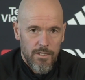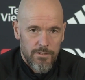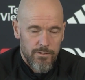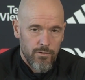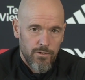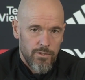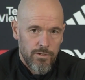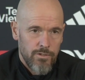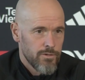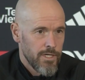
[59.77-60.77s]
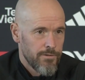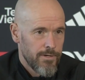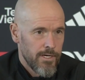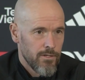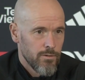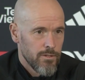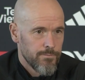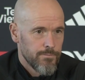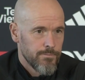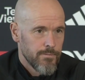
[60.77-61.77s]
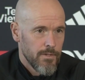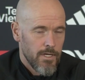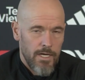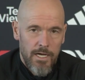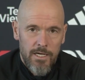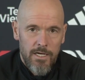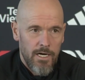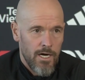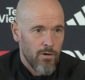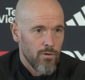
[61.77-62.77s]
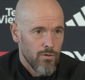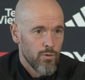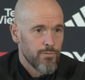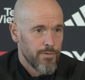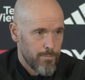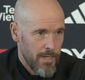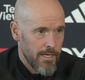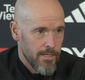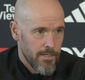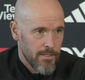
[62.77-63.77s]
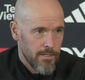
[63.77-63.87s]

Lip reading: So you said very good, how good we play.